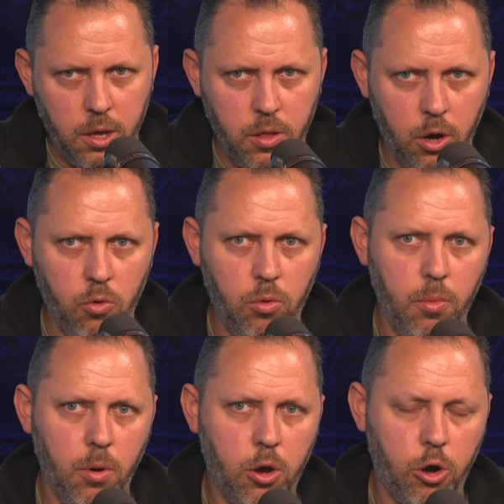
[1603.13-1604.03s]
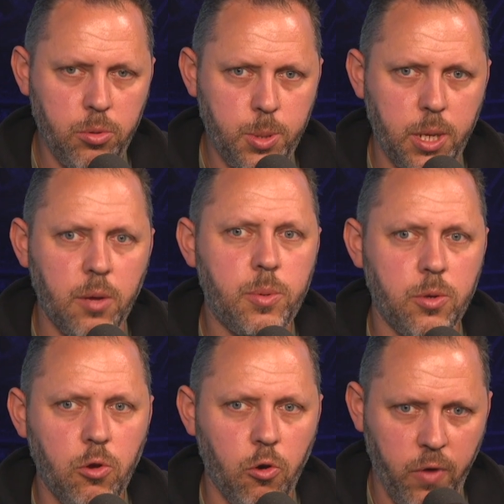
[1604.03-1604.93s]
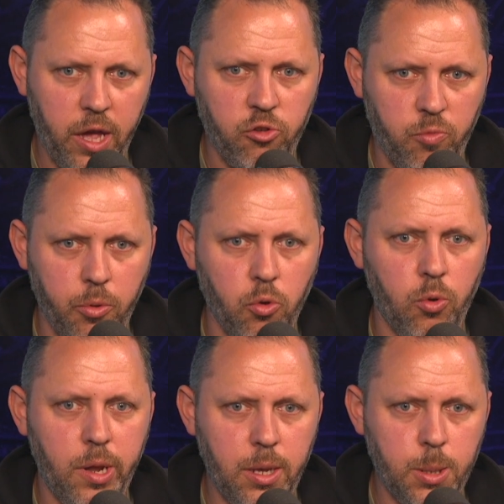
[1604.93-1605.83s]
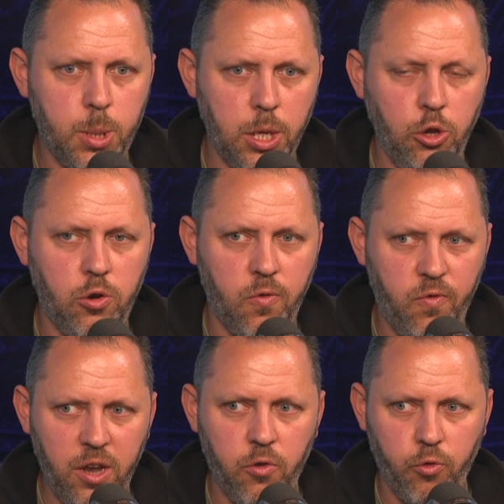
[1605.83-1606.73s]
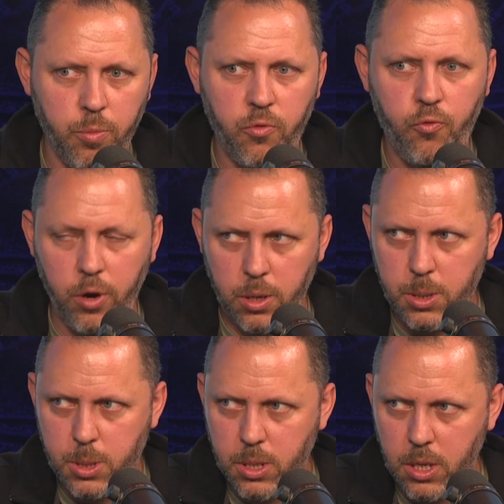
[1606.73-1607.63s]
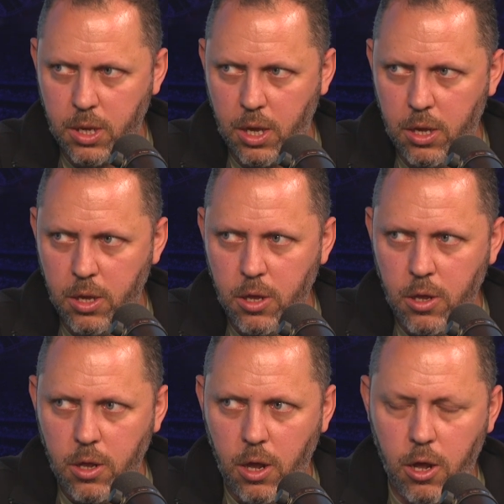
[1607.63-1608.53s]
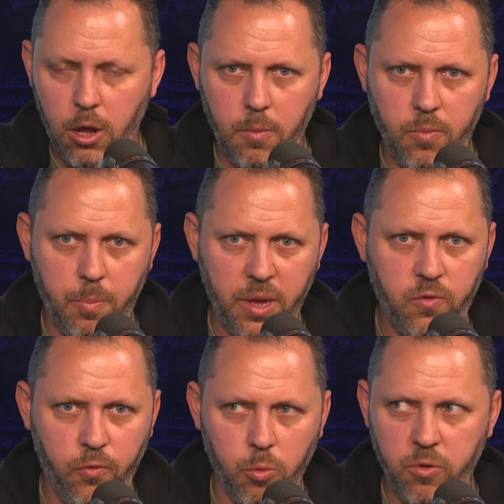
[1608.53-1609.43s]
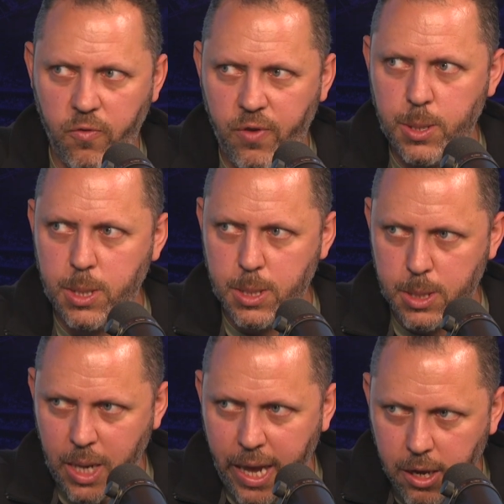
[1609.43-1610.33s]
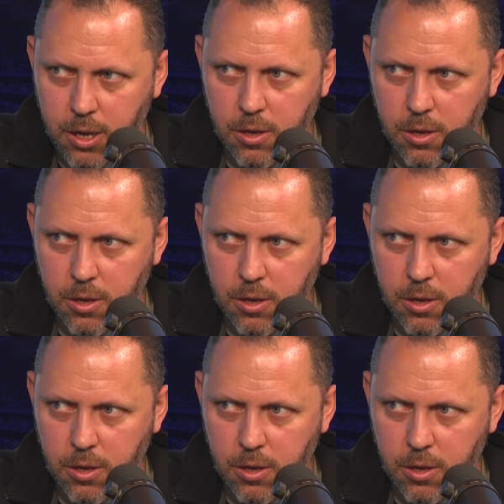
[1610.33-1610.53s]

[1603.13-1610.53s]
The whole concept of Ange ball is that you defend from the front. Okay, the best form of defence is attack.